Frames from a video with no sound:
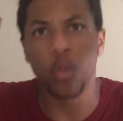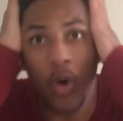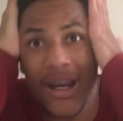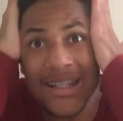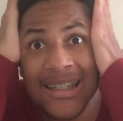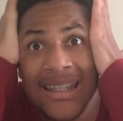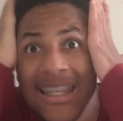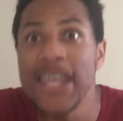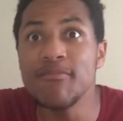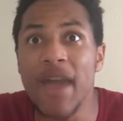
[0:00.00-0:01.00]
What?
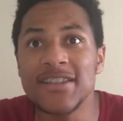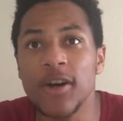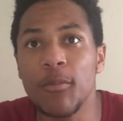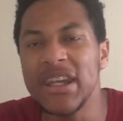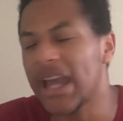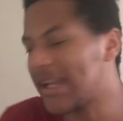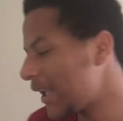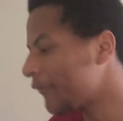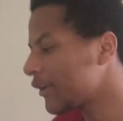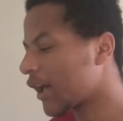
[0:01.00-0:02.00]
He made so many, I
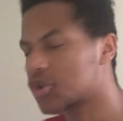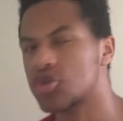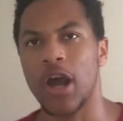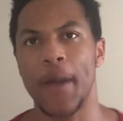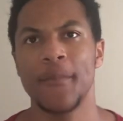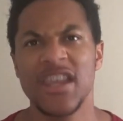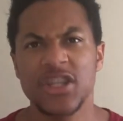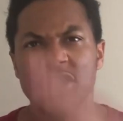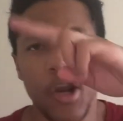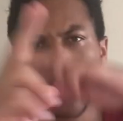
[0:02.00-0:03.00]
definitely gotta try.
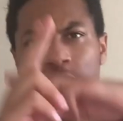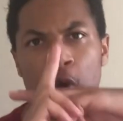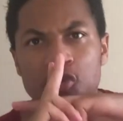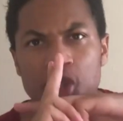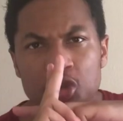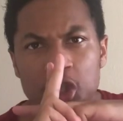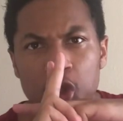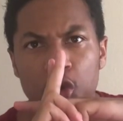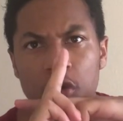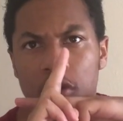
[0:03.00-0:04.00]
Shadow Clone Jutsu!